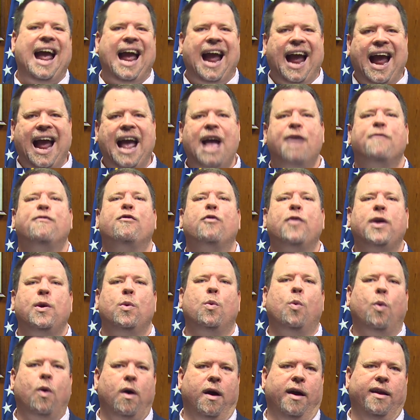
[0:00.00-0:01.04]

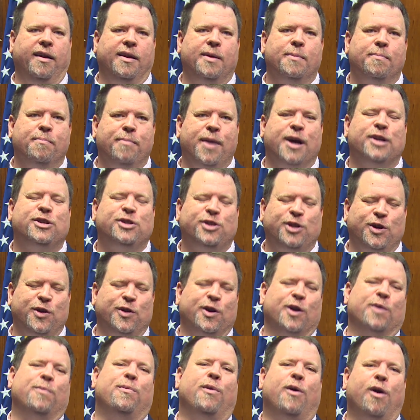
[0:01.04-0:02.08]
Everyone must do
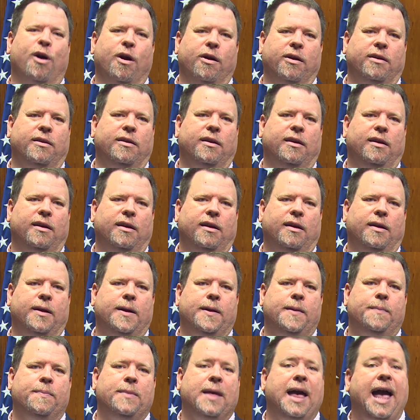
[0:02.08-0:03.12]
their part.
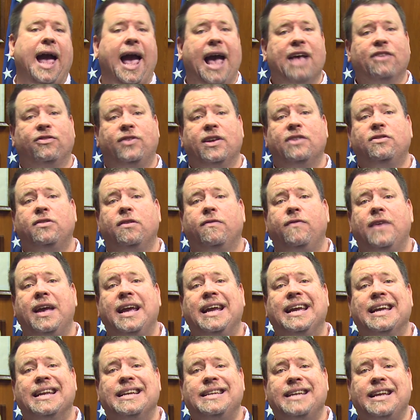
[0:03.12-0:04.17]
As this
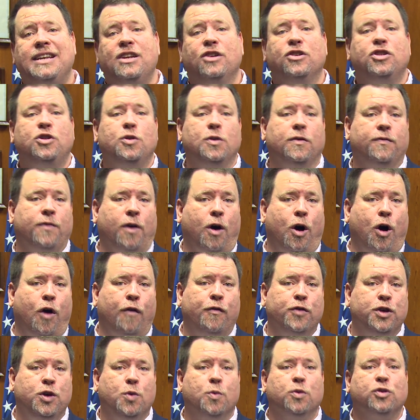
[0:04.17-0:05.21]
event continues to
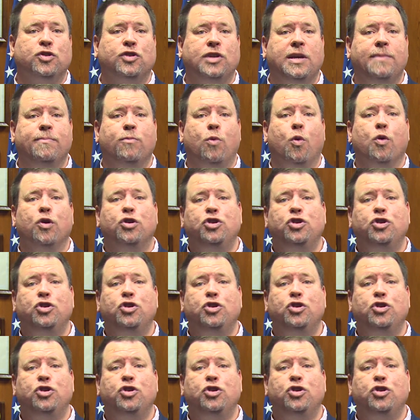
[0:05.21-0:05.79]
evolve, you will see more